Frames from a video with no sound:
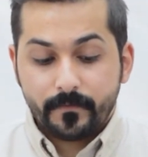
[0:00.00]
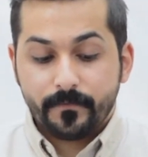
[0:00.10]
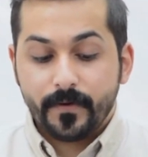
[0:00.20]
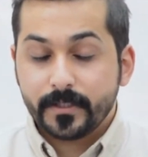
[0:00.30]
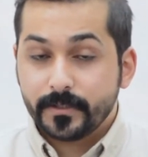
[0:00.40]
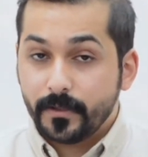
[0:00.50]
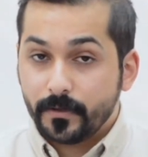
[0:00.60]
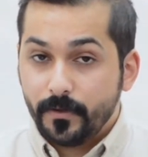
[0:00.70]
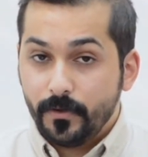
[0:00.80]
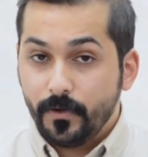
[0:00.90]
Faster
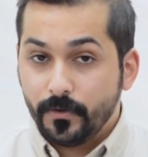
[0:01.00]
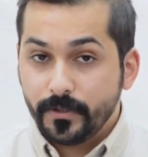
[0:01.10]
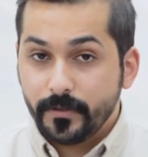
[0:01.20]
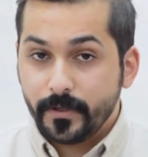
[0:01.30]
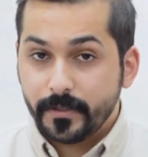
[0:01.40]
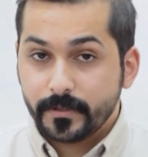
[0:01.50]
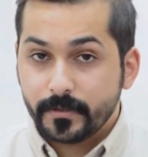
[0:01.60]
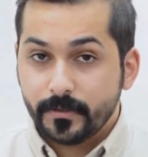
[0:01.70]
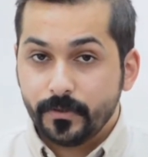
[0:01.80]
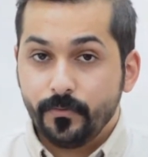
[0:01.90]
unloading rates,
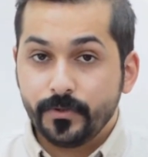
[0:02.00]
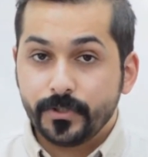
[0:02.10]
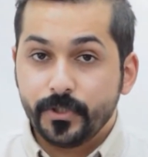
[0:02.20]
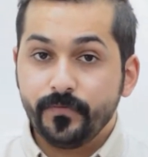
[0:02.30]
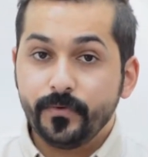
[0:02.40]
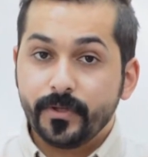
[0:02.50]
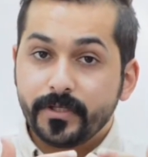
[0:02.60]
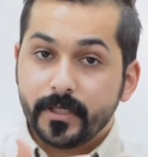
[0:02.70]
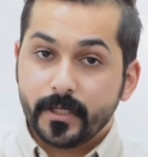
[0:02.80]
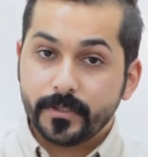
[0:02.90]
which give you the
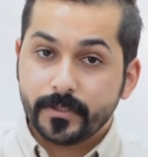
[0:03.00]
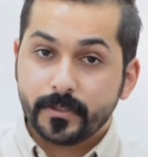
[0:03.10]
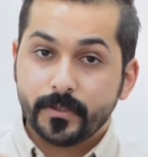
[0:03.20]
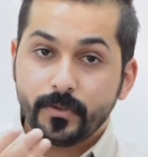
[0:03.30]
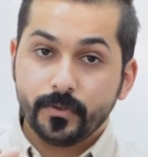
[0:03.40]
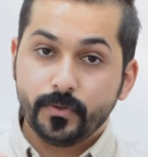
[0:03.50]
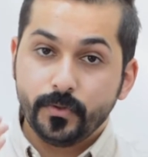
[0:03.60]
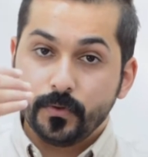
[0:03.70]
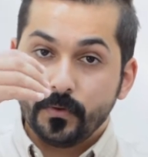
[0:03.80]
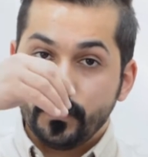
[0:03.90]
chance
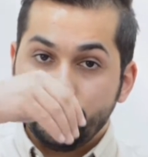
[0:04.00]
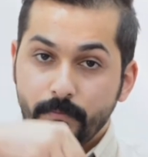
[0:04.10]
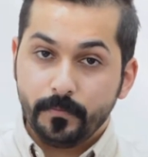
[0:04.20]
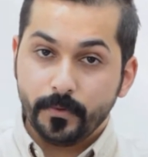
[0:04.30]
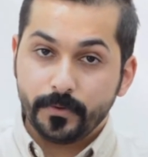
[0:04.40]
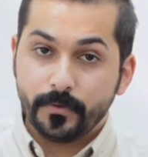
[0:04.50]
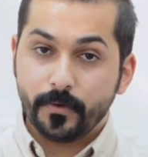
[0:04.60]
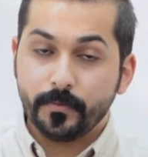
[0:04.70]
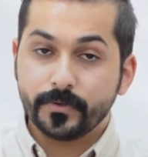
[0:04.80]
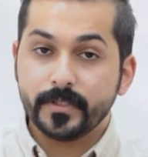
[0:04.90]
to put the
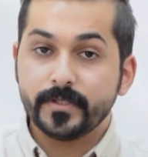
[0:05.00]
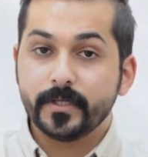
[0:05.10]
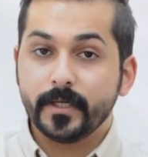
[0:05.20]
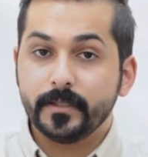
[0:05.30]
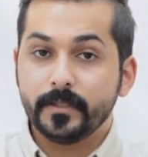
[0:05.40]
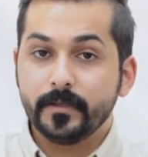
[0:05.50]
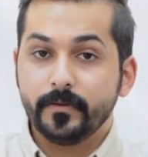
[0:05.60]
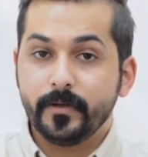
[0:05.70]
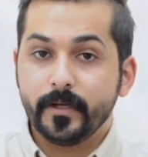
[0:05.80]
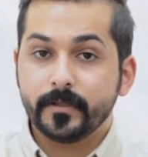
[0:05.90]
robot inside
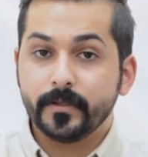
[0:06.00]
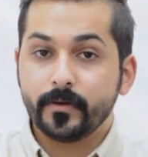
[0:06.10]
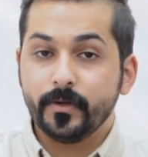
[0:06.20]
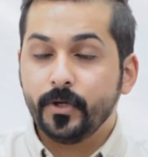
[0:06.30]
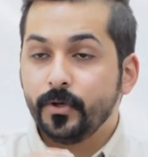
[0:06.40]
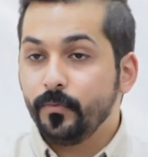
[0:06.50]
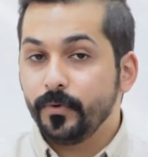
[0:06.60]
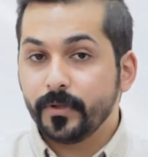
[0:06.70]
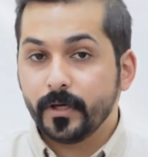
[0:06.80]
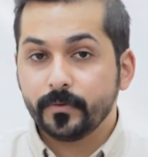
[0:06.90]
the reactor
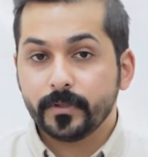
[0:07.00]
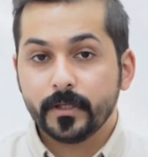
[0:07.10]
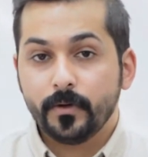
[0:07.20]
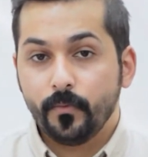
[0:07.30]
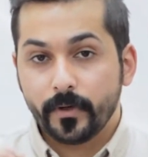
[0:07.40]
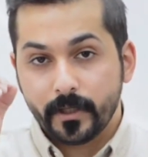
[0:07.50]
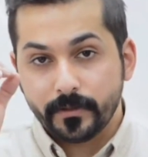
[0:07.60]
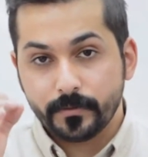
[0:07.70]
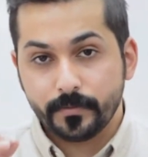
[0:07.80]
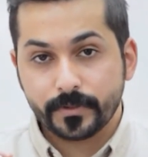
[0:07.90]
without
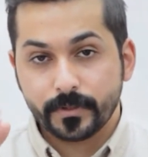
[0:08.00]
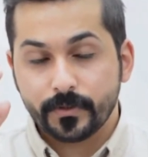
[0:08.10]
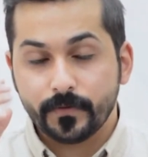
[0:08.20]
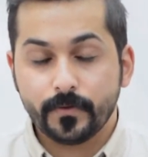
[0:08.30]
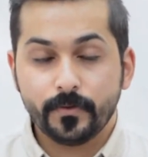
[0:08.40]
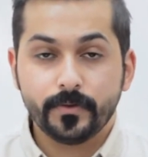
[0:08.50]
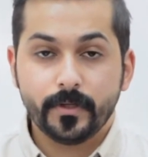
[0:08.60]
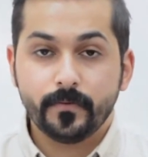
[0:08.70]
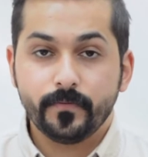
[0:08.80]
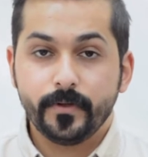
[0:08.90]
100% of cooling
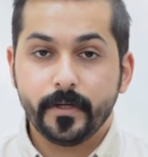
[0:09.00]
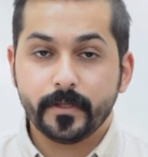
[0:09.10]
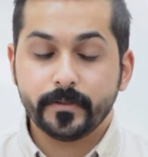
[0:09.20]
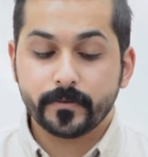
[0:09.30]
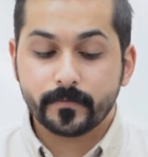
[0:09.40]
down of the reactor.